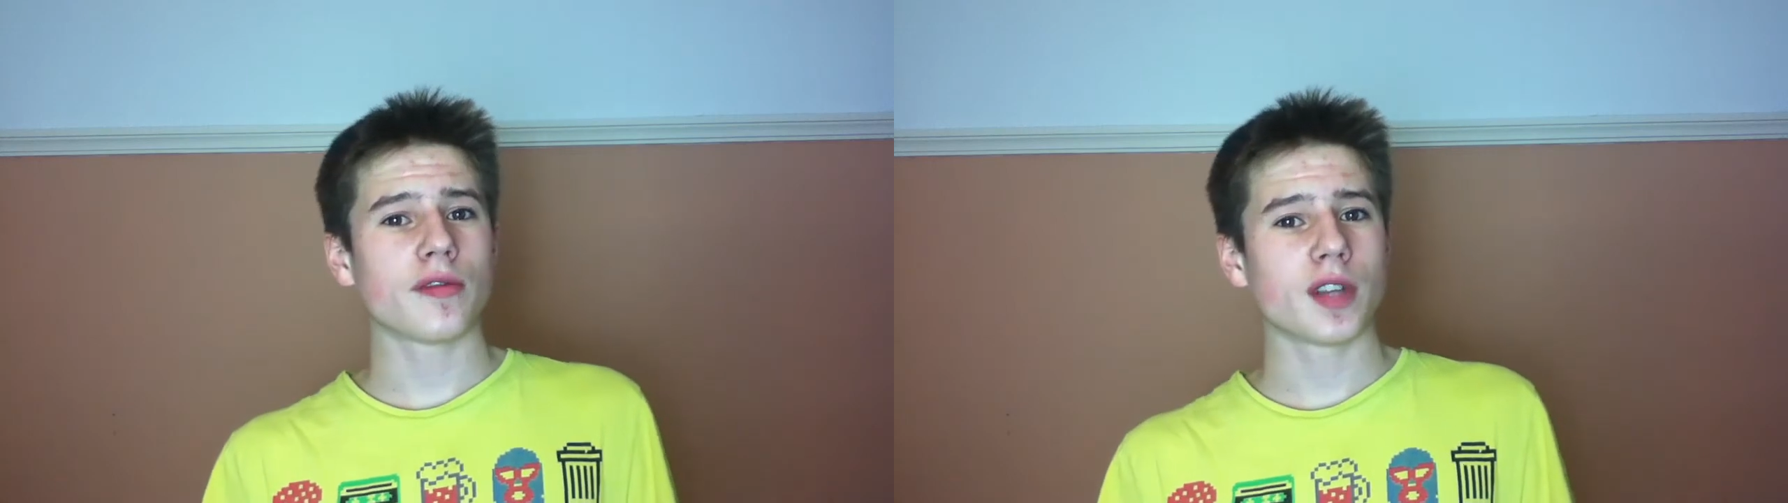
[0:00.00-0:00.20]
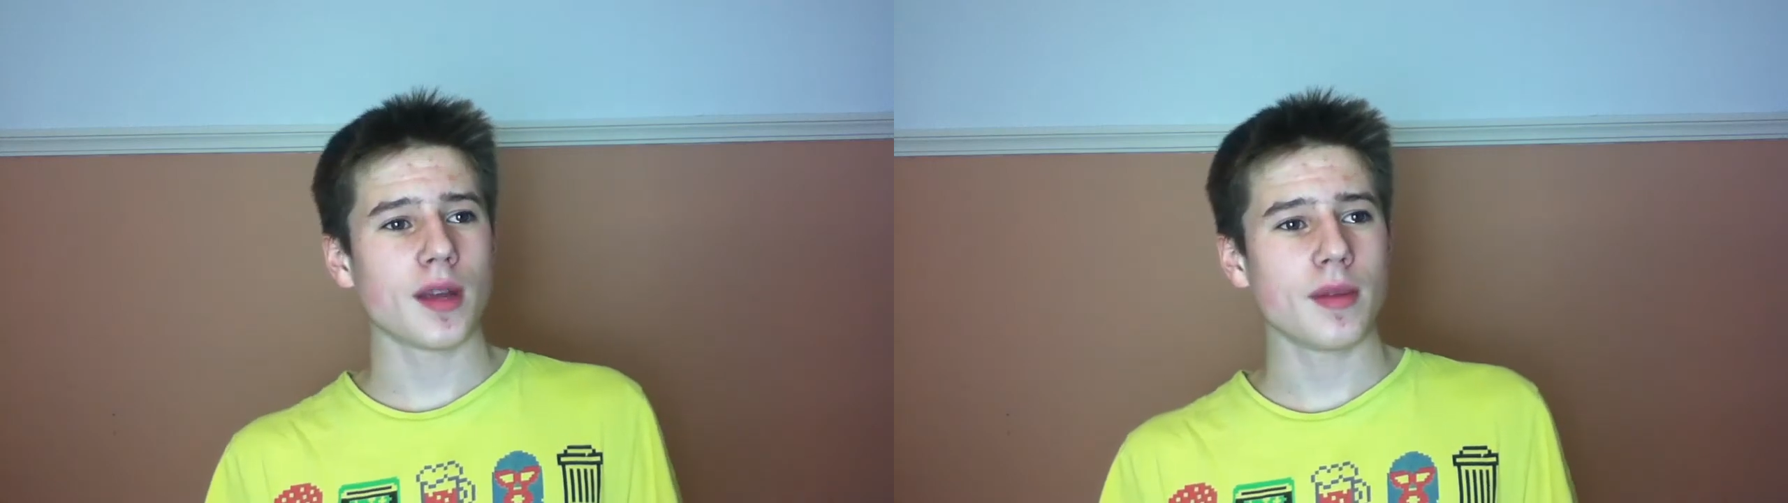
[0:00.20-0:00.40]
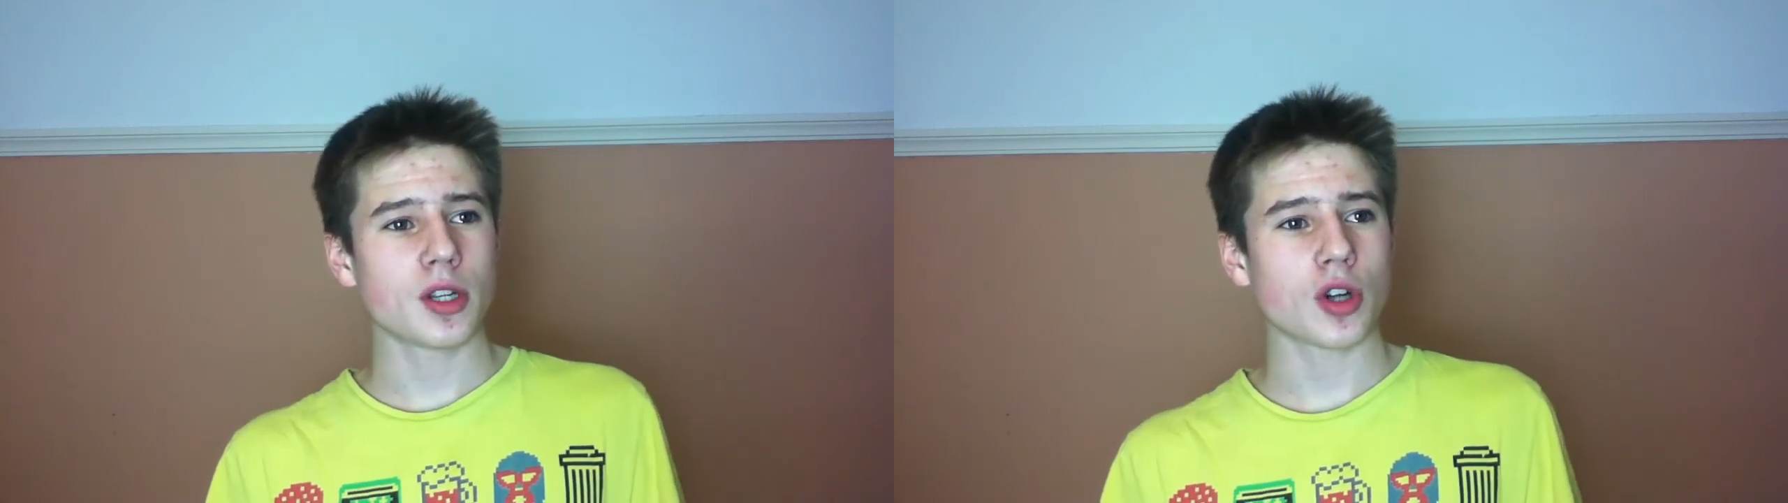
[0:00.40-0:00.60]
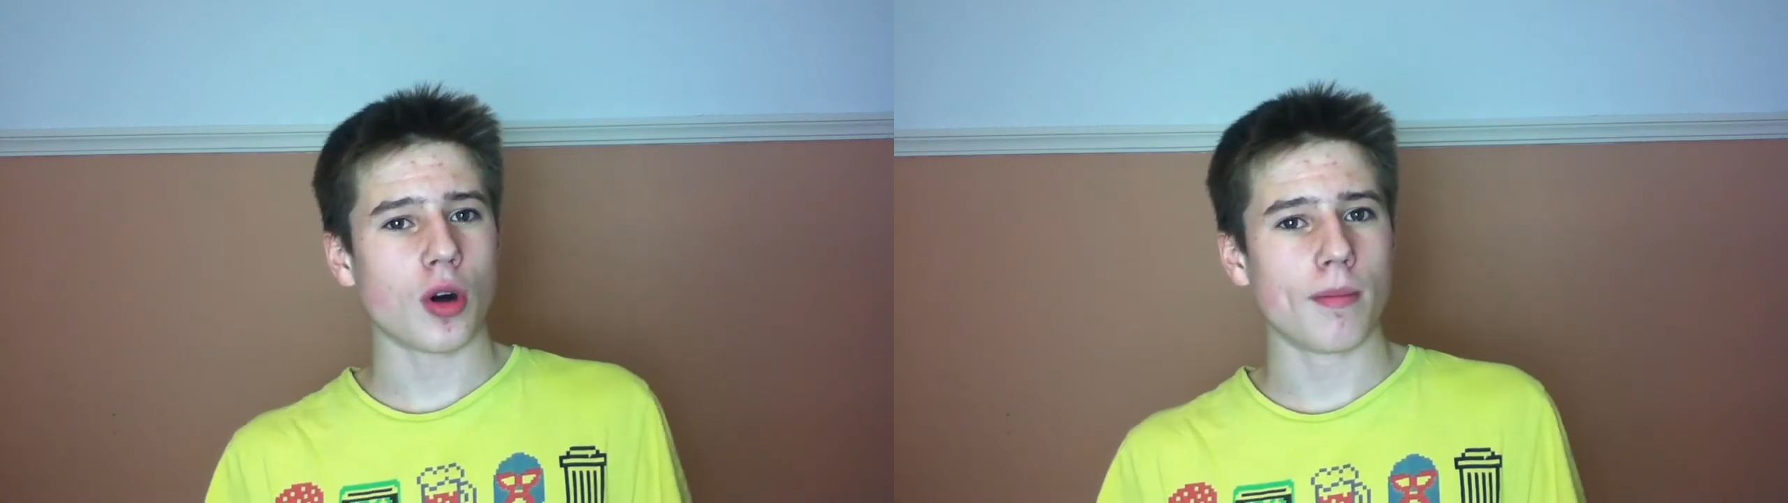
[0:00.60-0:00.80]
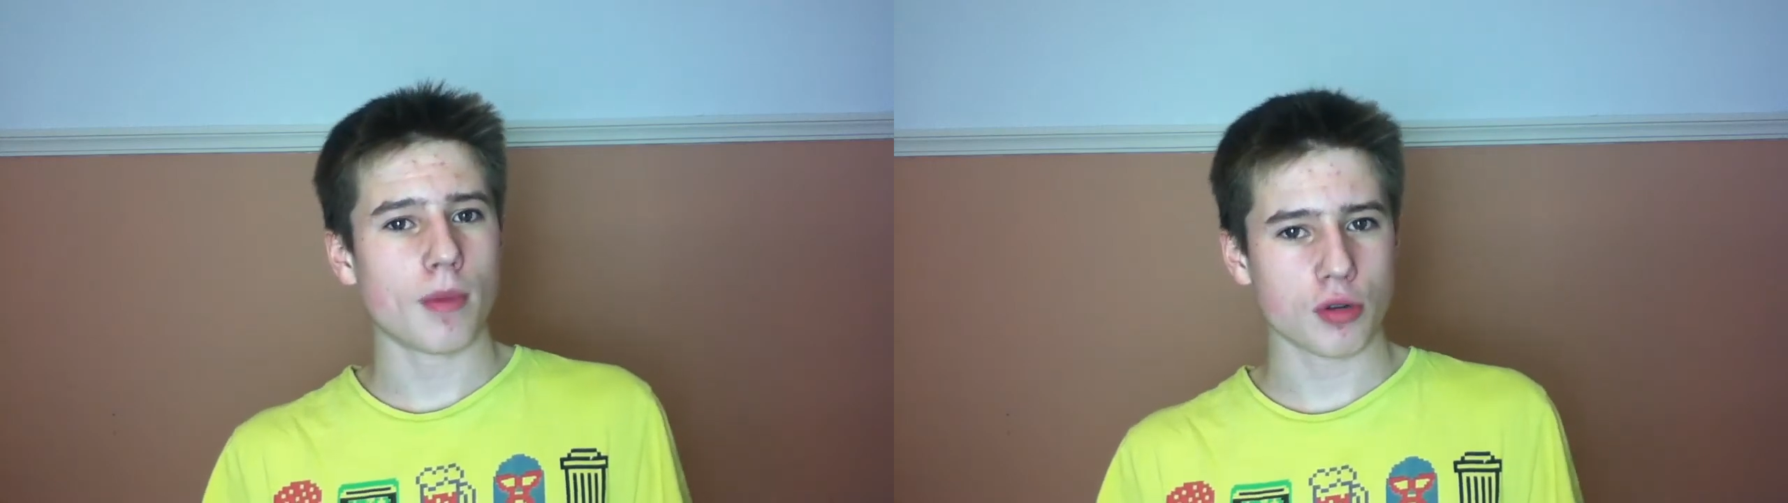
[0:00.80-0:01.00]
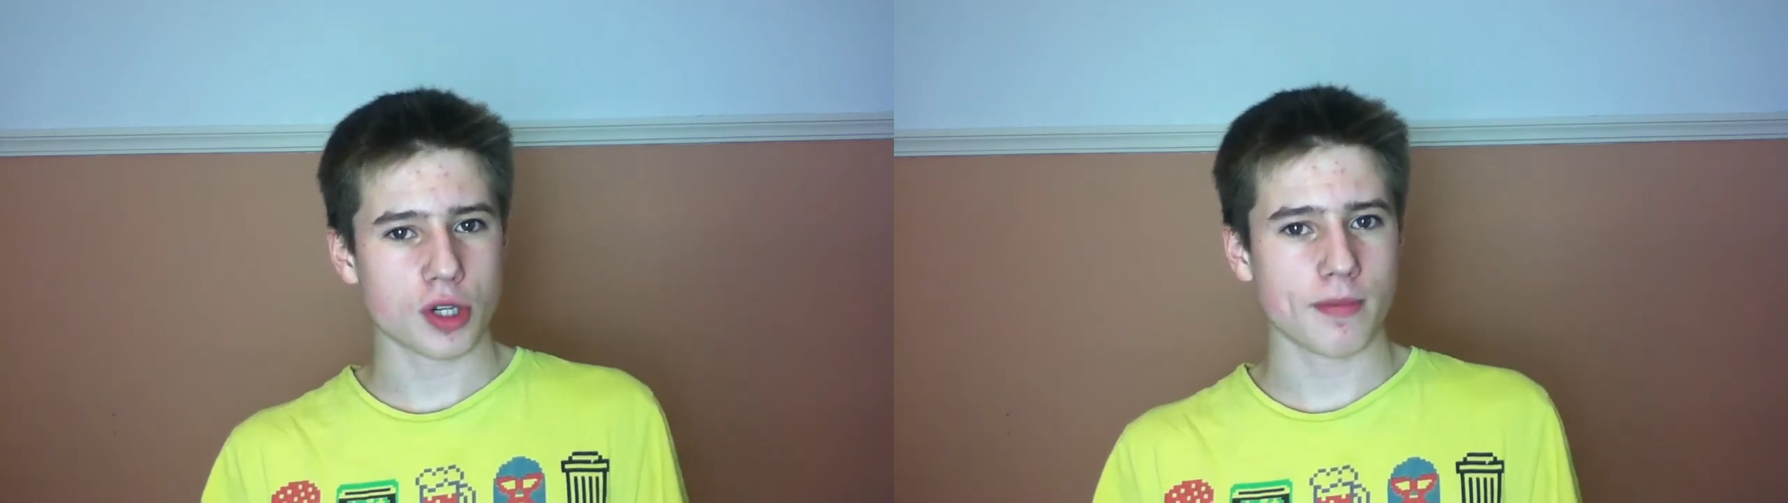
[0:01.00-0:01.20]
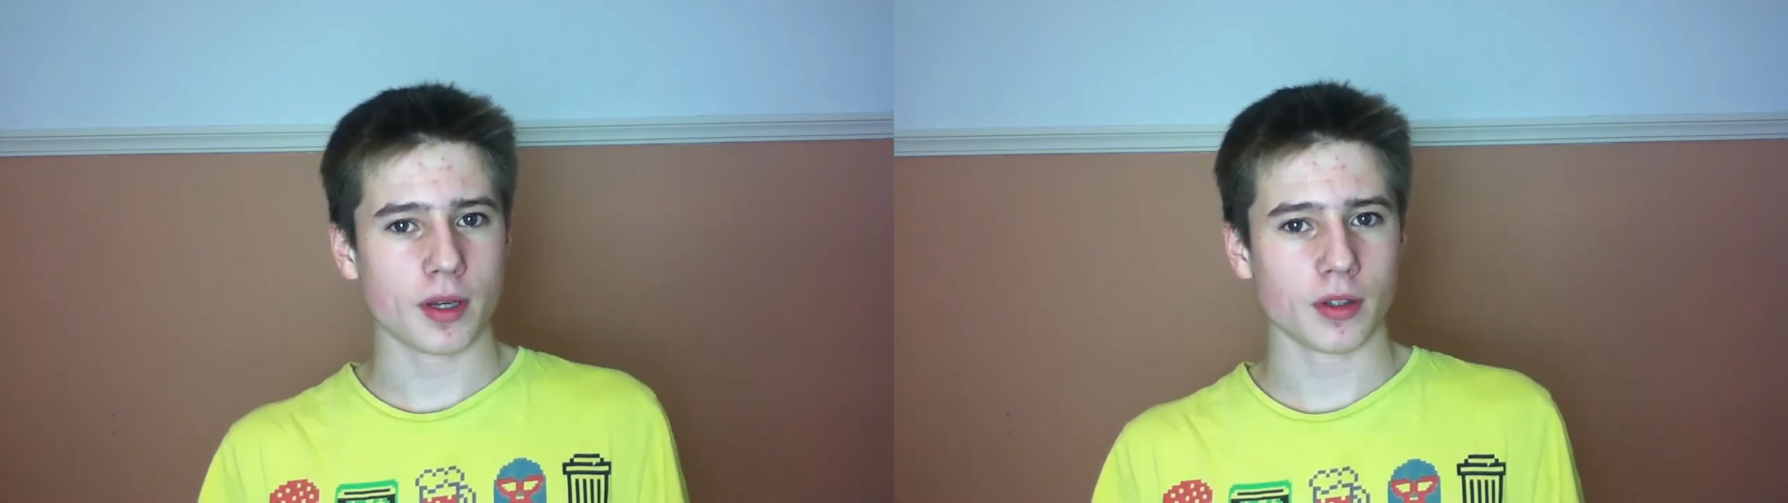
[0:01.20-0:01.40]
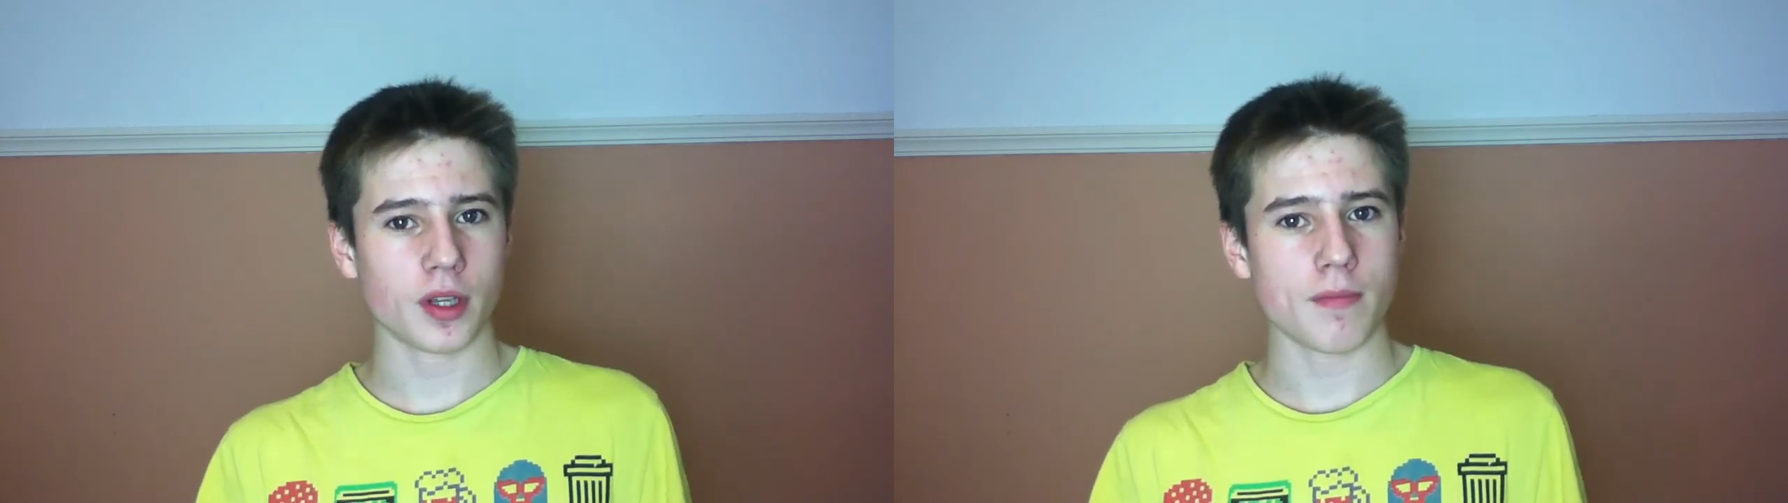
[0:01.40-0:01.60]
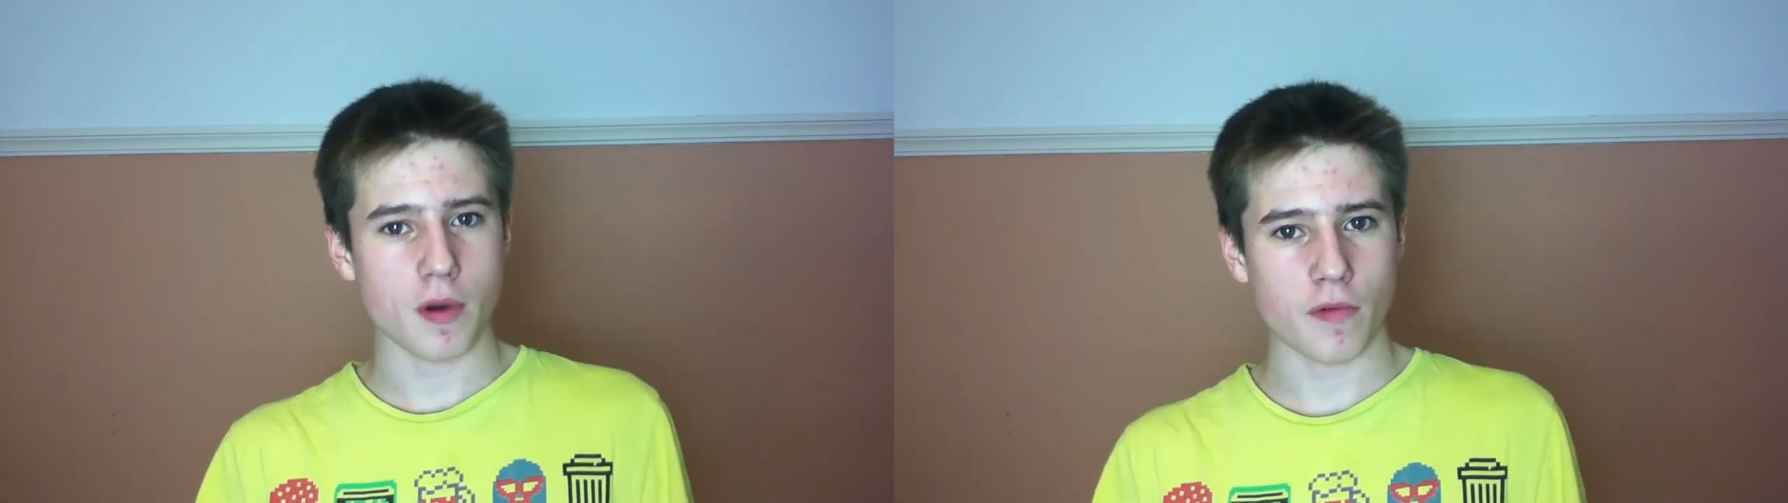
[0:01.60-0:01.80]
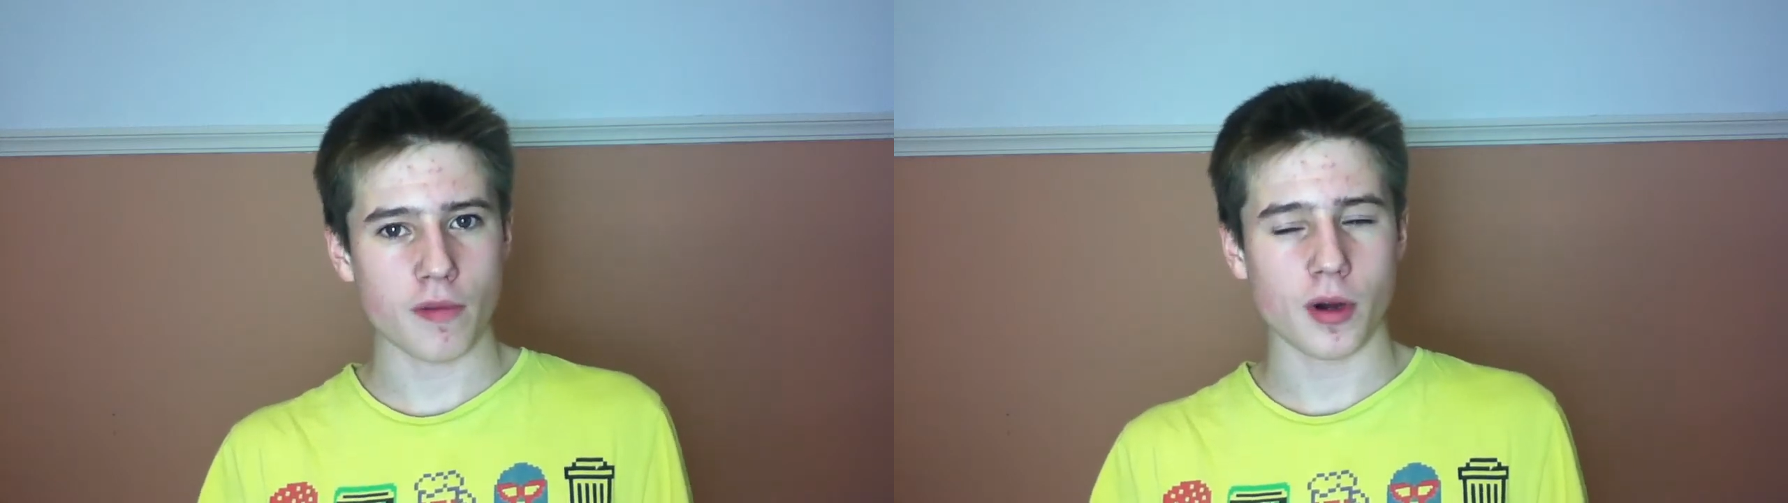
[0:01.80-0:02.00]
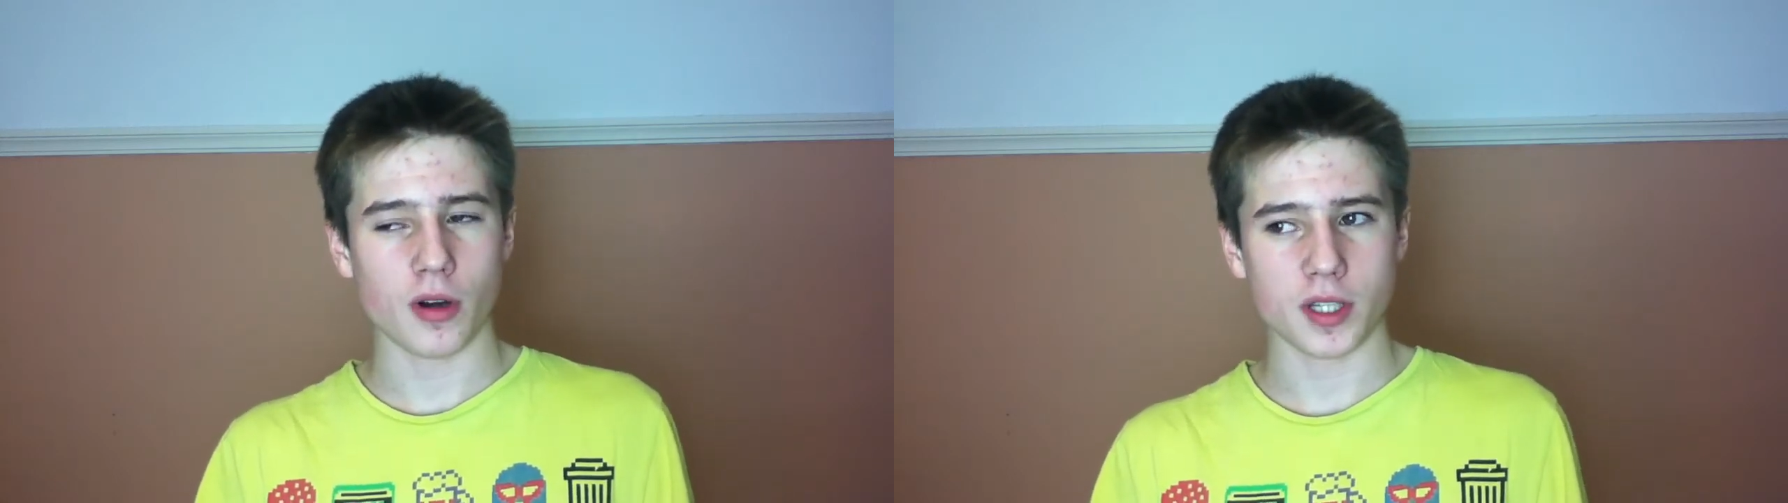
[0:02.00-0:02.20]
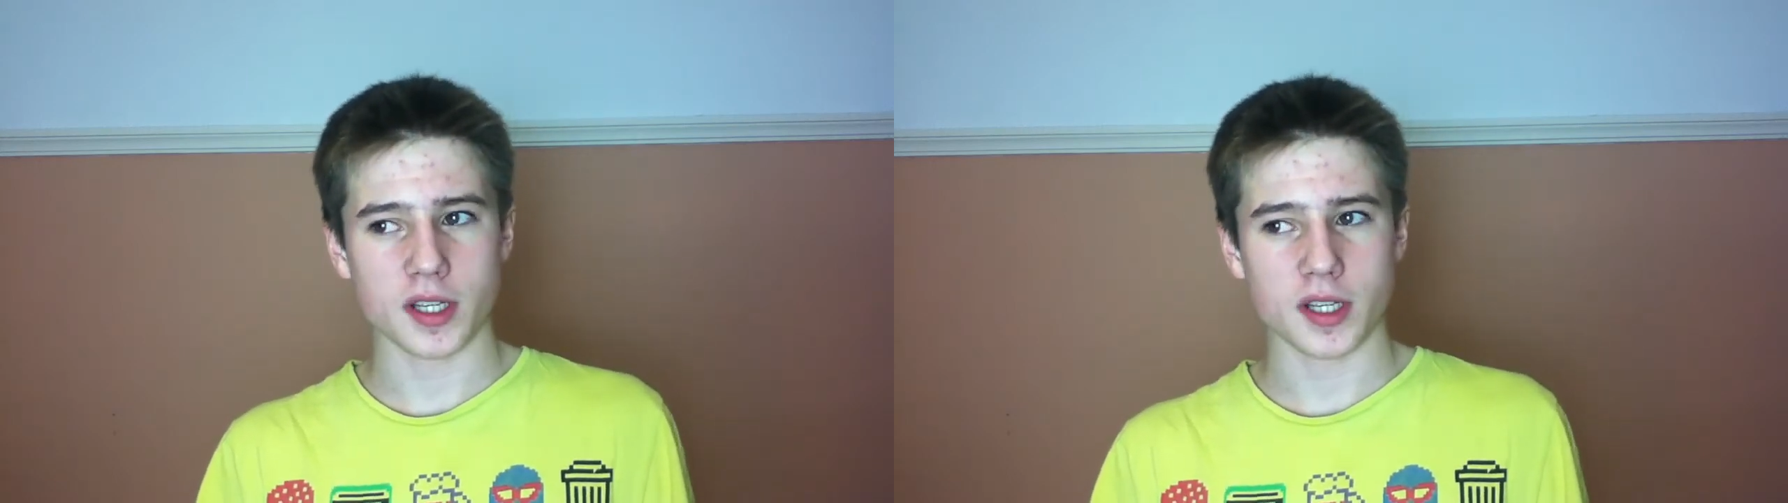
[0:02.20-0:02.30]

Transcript: Softimage or Motion Builder,